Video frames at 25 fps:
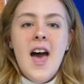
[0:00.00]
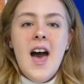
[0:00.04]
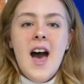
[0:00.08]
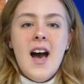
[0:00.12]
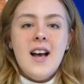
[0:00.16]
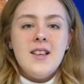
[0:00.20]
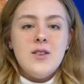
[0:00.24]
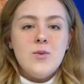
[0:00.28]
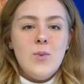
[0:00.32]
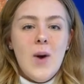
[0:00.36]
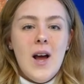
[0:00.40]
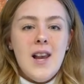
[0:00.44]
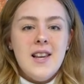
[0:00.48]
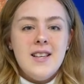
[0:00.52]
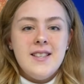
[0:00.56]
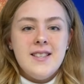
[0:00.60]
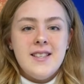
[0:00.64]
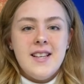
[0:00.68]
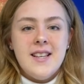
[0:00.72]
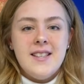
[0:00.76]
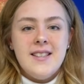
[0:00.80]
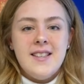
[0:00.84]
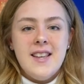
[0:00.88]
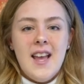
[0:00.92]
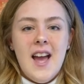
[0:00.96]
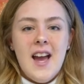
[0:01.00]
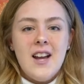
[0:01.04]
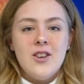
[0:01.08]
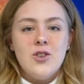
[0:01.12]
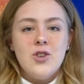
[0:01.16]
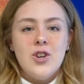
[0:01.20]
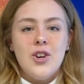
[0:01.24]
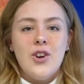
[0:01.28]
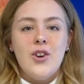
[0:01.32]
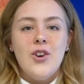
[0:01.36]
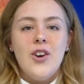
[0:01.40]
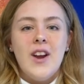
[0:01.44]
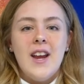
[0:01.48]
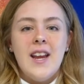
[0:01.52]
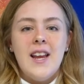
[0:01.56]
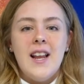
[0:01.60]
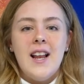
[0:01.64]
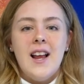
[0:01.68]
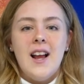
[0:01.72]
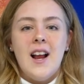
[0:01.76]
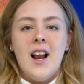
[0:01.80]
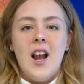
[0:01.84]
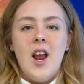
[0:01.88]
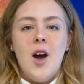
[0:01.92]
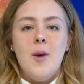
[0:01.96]
As well as this, the
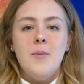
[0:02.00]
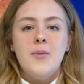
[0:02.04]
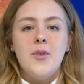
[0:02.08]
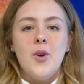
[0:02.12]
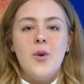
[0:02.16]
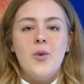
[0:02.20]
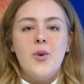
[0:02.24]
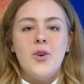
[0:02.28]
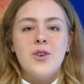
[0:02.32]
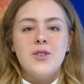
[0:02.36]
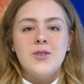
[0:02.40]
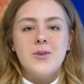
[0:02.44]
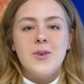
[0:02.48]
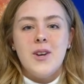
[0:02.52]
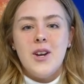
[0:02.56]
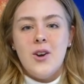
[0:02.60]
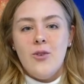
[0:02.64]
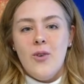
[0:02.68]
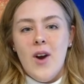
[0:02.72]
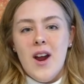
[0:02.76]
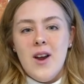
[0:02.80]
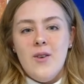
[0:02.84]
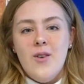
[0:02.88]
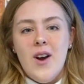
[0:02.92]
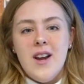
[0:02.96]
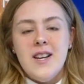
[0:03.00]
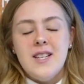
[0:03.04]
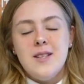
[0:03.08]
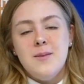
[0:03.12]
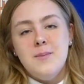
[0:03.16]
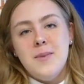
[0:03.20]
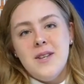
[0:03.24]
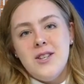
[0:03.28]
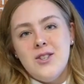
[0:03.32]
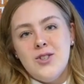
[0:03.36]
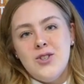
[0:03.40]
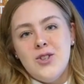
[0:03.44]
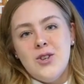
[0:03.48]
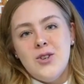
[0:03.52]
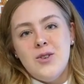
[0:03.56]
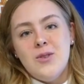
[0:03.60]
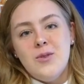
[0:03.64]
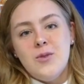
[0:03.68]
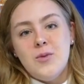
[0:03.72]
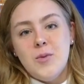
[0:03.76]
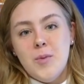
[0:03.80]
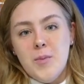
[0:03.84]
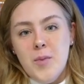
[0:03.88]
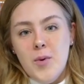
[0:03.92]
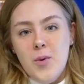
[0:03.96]
extracurricular clubs are also a great way to meet students
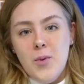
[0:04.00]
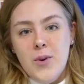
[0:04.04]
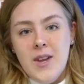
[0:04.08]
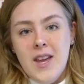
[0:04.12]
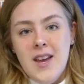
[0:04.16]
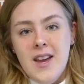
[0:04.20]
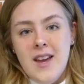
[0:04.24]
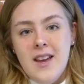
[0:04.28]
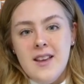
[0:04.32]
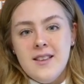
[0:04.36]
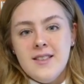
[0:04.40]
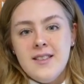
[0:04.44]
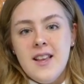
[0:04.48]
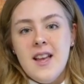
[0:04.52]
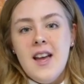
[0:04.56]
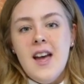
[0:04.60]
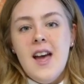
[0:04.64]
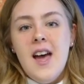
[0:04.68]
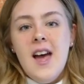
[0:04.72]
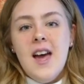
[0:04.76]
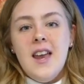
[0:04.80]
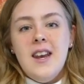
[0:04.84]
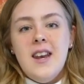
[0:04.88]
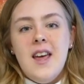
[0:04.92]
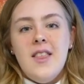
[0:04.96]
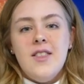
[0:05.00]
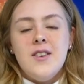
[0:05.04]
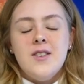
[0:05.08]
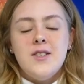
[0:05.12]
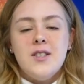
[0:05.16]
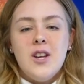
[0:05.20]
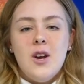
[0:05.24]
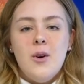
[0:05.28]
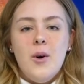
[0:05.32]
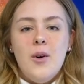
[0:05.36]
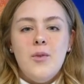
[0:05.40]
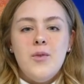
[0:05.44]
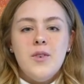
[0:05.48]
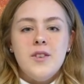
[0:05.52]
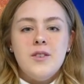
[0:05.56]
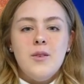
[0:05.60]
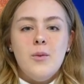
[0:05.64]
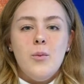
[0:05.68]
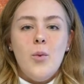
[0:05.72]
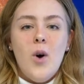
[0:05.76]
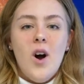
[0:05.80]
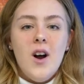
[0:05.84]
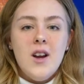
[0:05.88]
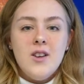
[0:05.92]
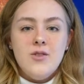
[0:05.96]
from all years. Neverstow offers a
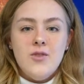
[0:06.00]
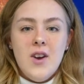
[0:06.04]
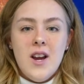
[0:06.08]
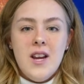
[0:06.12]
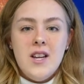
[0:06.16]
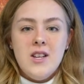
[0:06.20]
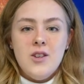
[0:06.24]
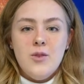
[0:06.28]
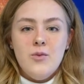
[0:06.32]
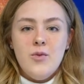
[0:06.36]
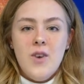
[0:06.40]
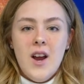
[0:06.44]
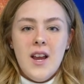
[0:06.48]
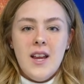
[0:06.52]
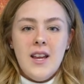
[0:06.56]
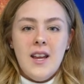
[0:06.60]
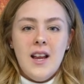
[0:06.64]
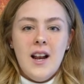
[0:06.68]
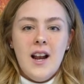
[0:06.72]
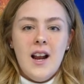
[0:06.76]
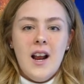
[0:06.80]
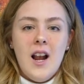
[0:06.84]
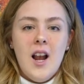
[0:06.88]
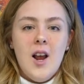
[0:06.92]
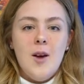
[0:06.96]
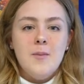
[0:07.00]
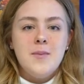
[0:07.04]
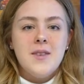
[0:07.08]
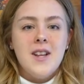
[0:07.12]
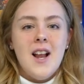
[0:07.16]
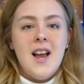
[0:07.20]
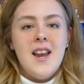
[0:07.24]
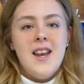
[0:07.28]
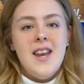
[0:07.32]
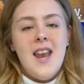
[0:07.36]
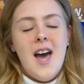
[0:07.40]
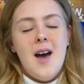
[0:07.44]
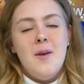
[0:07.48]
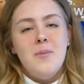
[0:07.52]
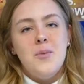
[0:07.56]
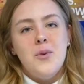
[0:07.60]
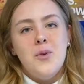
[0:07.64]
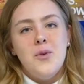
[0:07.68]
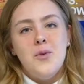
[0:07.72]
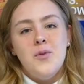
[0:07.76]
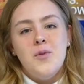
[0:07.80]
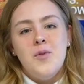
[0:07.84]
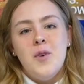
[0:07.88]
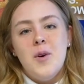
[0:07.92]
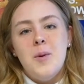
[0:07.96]
wide range of regular clubs like
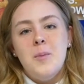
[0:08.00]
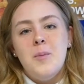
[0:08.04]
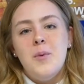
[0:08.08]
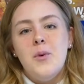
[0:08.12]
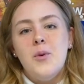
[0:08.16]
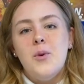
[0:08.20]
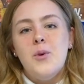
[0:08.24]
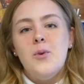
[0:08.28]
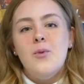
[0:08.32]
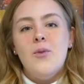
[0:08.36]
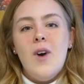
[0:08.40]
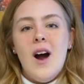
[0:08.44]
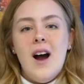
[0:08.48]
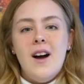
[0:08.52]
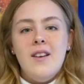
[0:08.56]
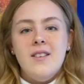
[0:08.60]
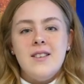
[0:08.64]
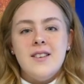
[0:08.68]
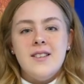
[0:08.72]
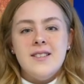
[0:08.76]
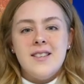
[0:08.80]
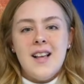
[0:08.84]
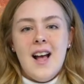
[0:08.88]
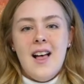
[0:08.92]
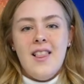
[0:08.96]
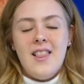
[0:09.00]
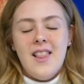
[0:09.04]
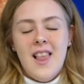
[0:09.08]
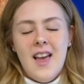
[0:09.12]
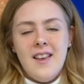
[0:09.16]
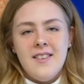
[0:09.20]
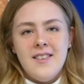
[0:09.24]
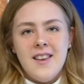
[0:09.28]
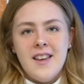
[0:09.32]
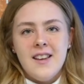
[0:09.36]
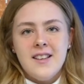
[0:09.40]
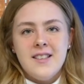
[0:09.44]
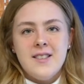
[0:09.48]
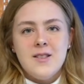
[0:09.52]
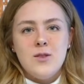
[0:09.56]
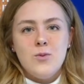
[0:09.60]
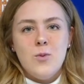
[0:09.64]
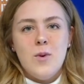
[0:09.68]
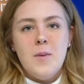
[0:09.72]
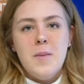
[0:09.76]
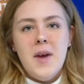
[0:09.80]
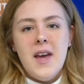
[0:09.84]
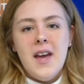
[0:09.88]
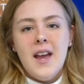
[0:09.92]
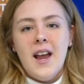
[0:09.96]
netball, football, rounders, athletics,
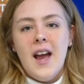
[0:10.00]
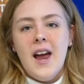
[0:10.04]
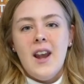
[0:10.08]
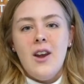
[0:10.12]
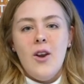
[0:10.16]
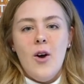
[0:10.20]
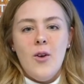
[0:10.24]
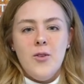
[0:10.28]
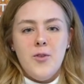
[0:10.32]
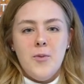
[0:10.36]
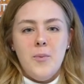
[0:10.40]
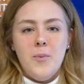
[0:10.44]
swimming and lots